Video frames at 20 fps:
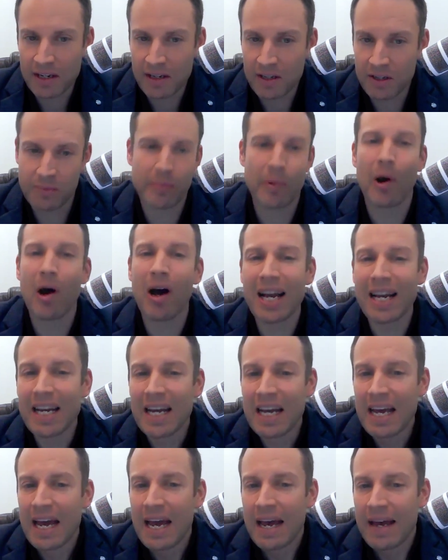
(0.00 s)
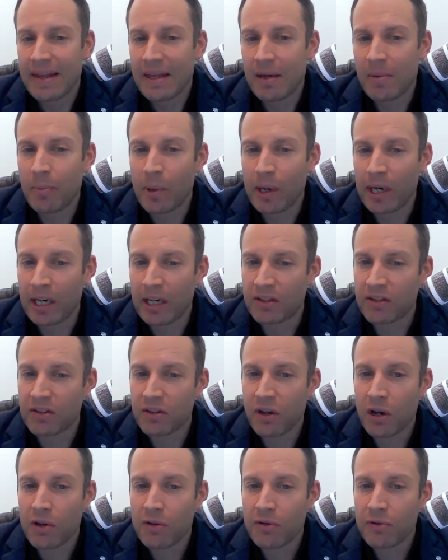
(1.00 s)
Despite there being
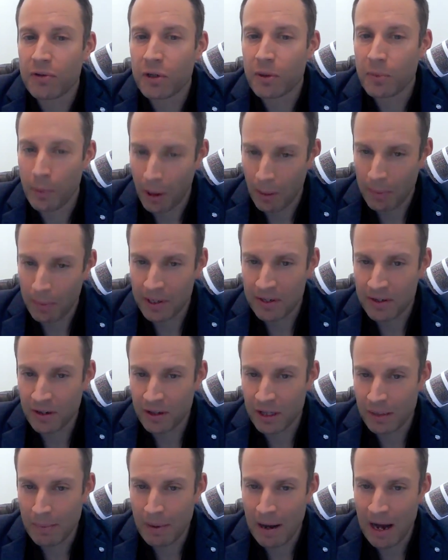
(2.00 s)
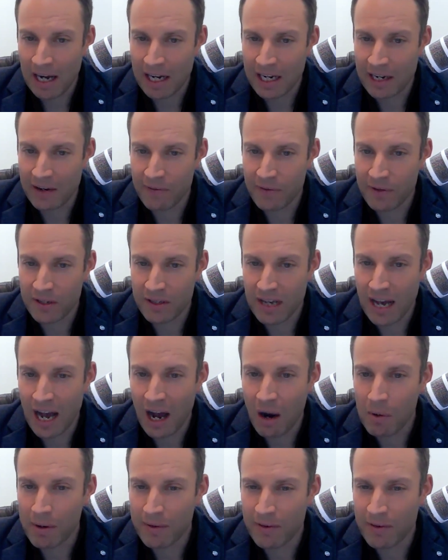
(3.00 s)
so few properties on the market for sale,